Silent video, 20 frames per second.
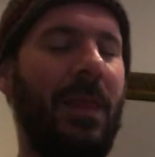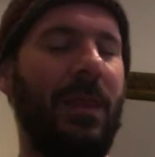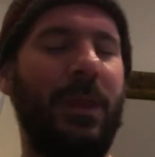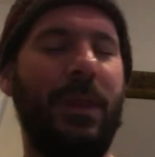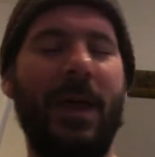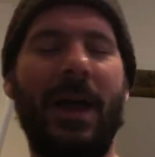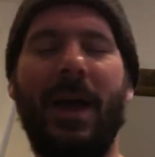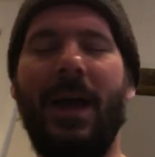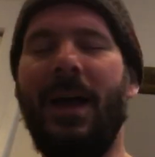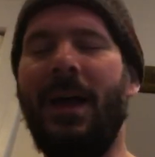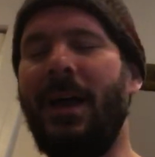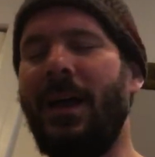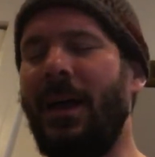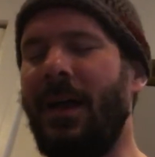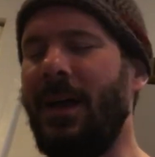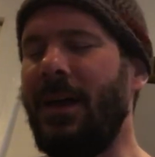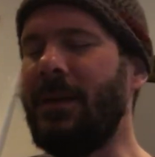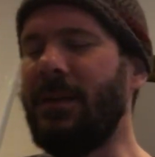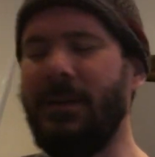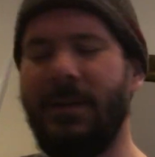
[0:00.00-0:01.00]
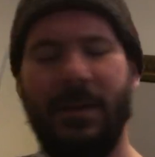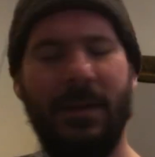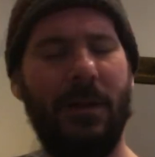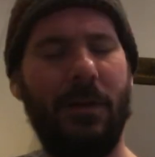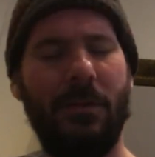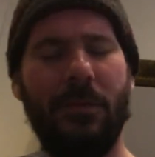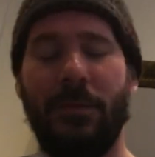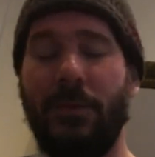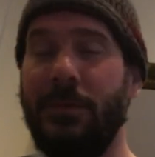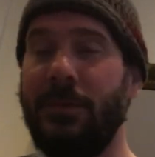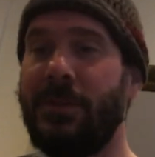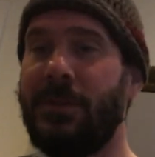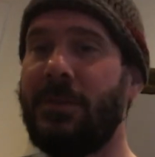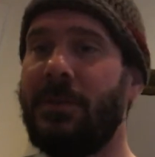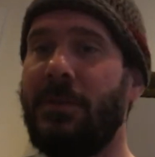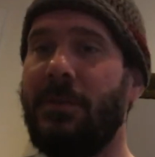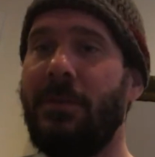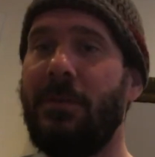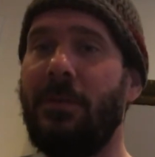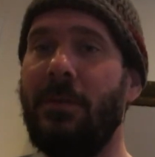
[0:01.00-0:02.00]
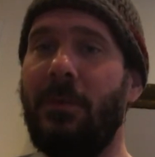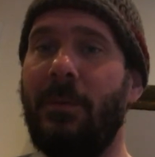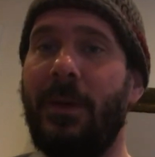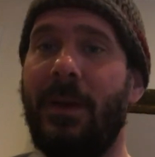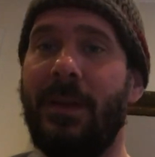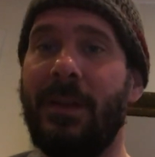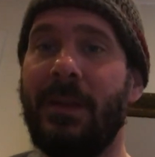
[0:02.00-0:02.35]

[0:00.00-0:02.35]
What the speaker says: That little rooster went